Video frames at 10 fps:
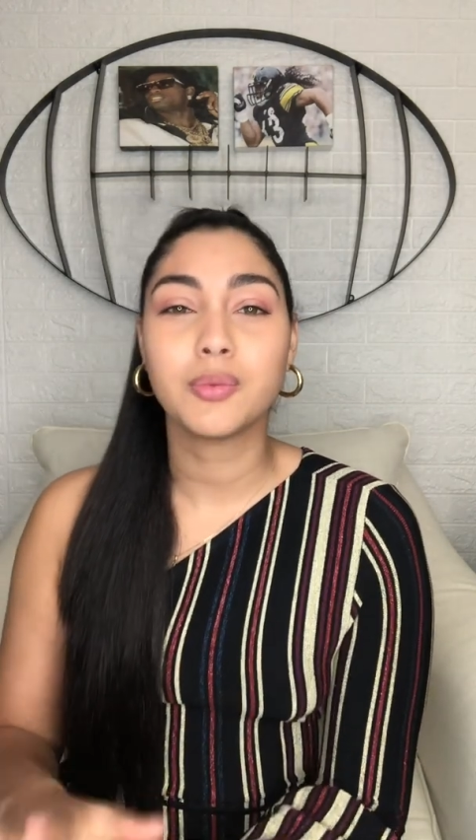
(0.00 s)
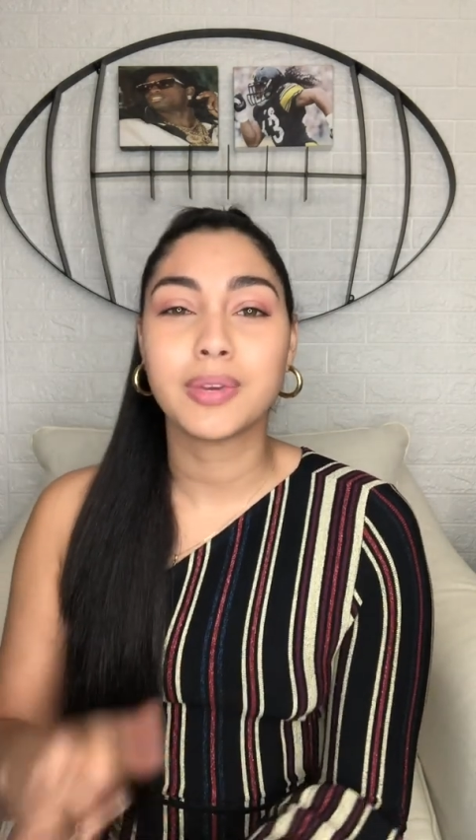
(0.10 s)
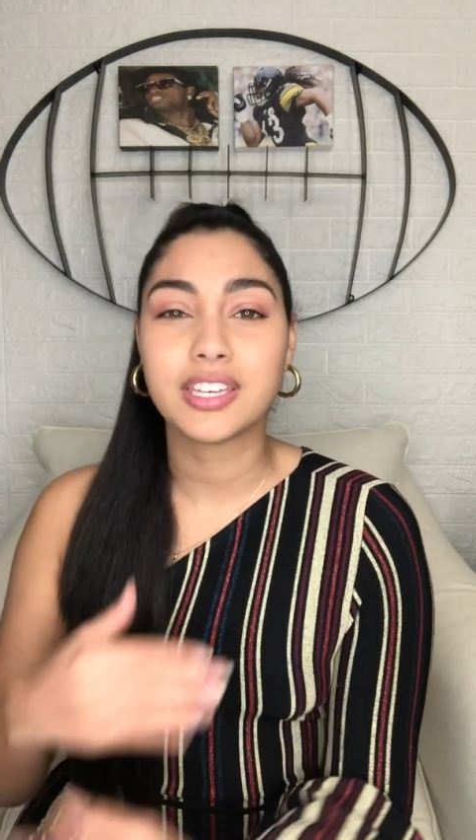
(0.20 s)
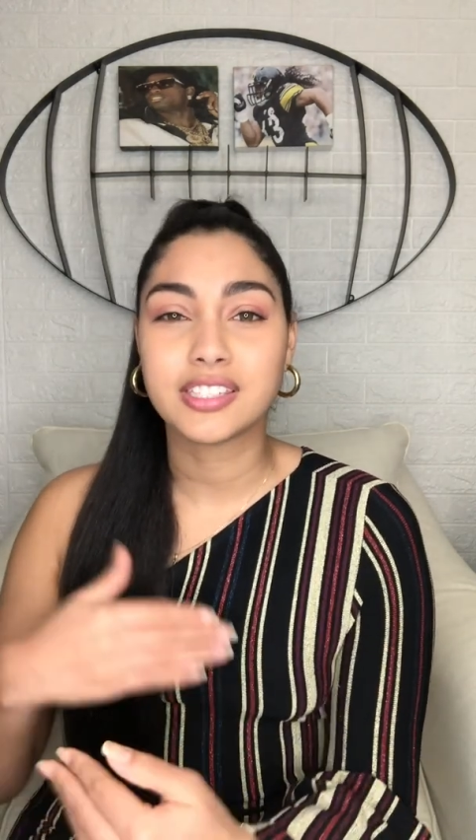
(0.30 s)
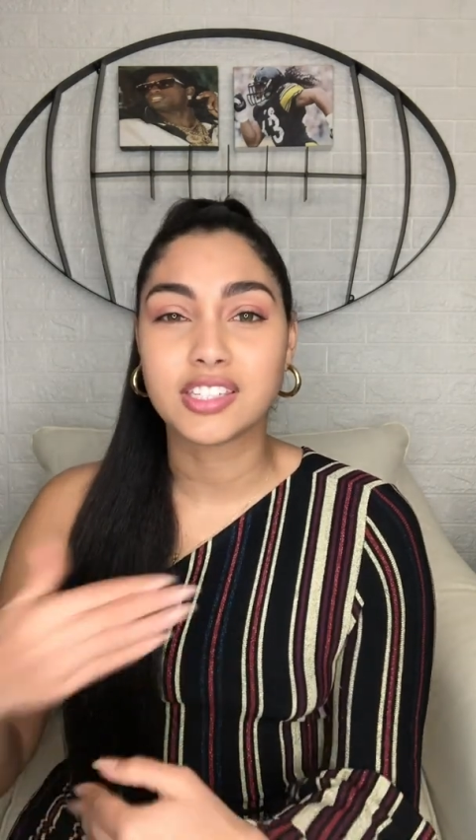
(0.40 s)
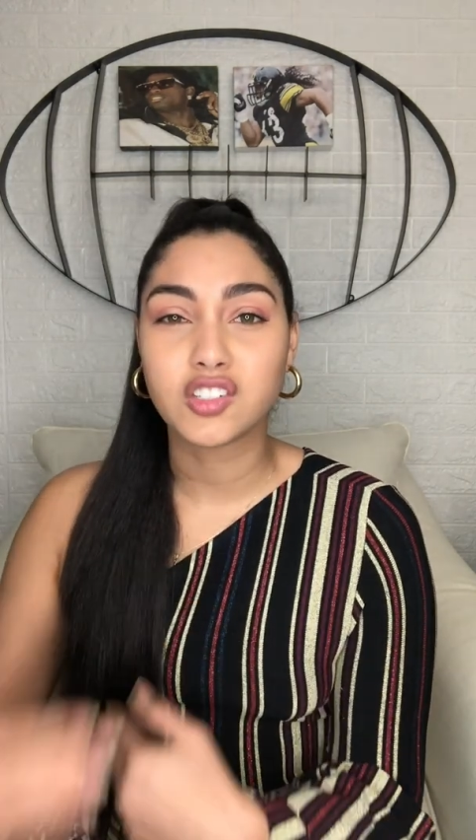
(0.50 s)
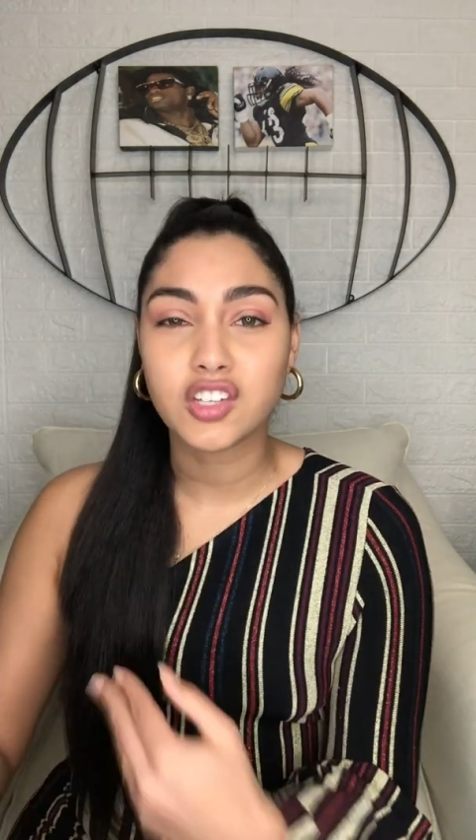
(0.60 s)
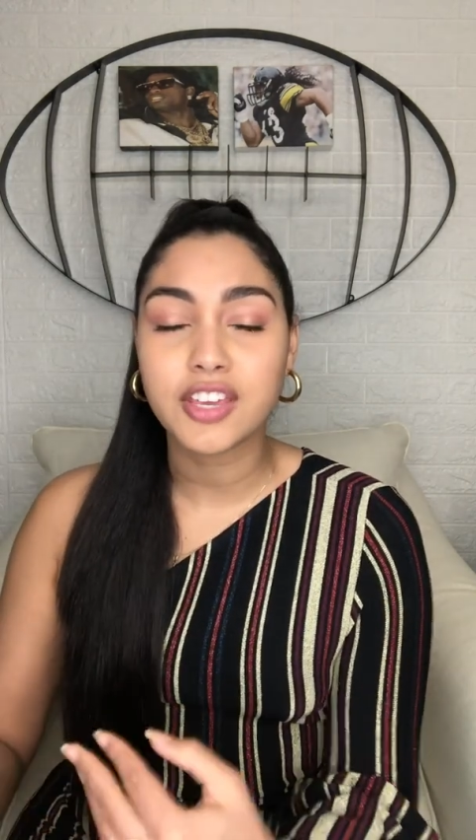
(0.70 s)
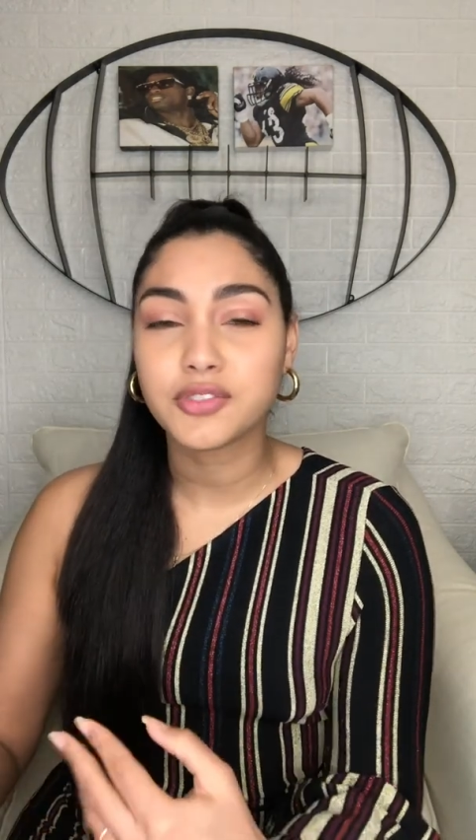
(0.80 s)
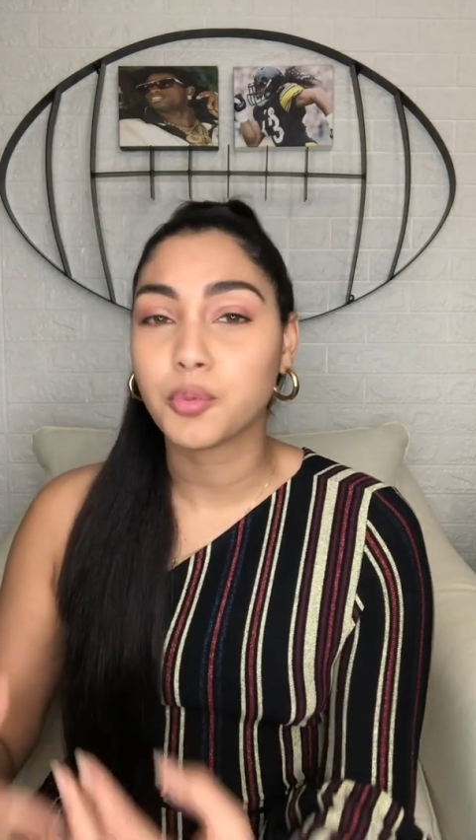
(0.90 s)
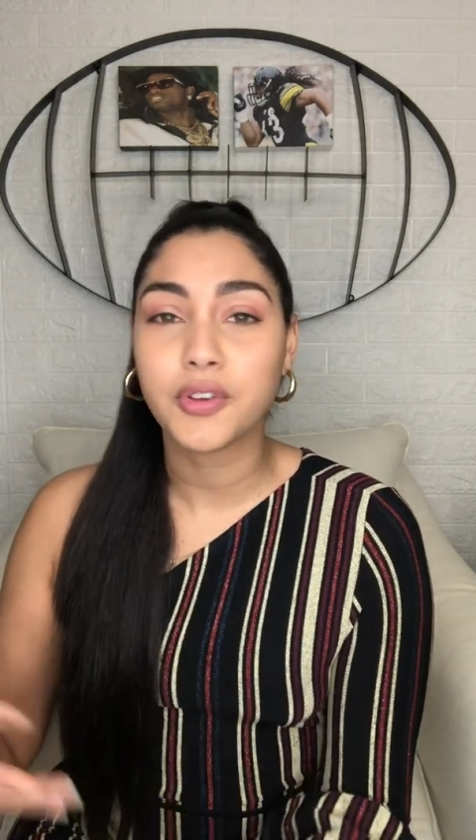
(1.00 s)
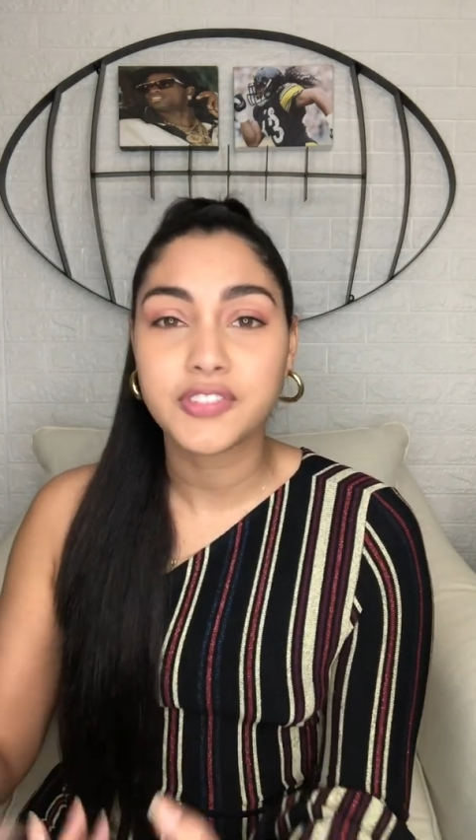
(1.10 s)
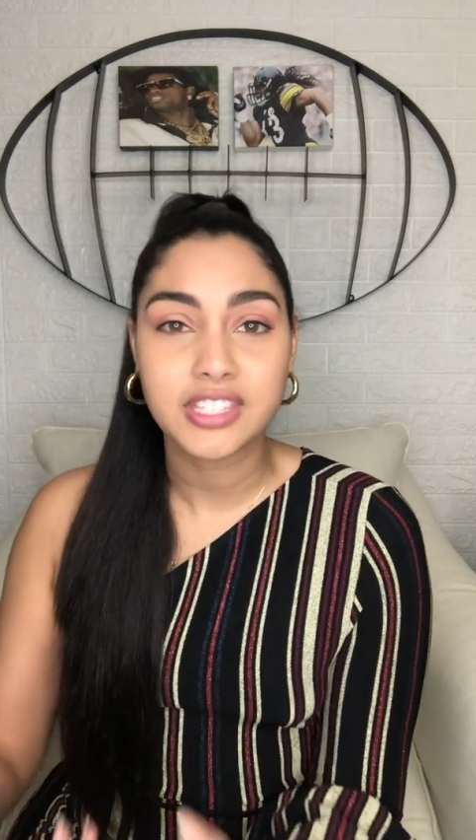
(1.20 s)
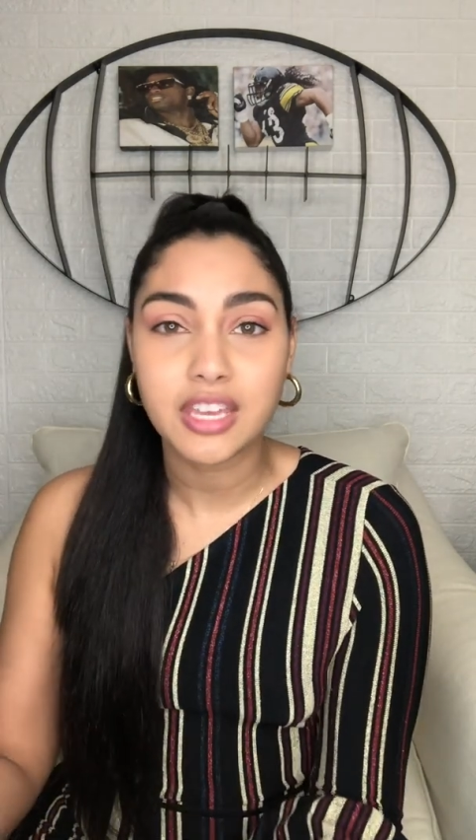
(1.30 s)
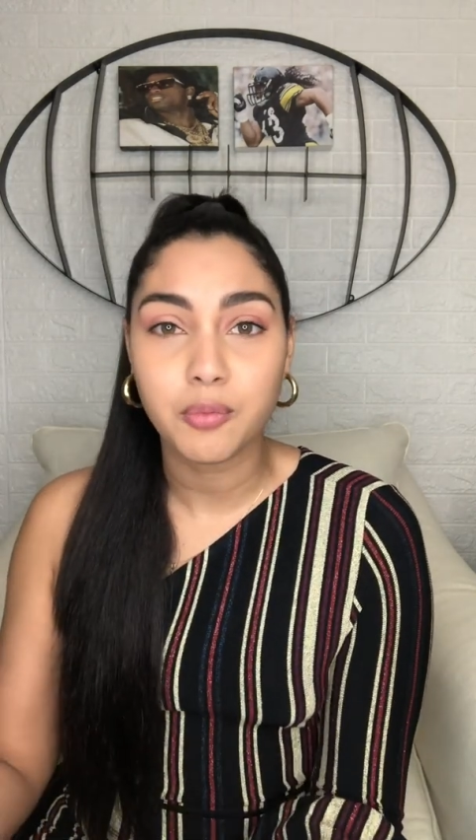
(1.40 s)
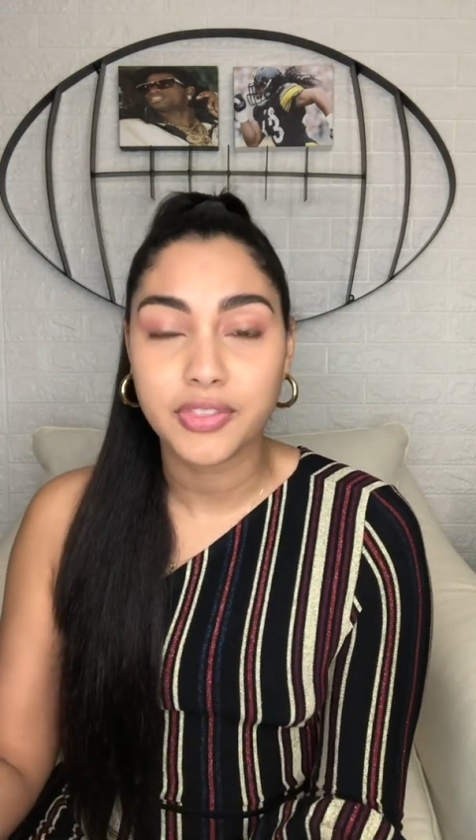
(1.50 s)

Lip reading: because the Chiefs, we've seen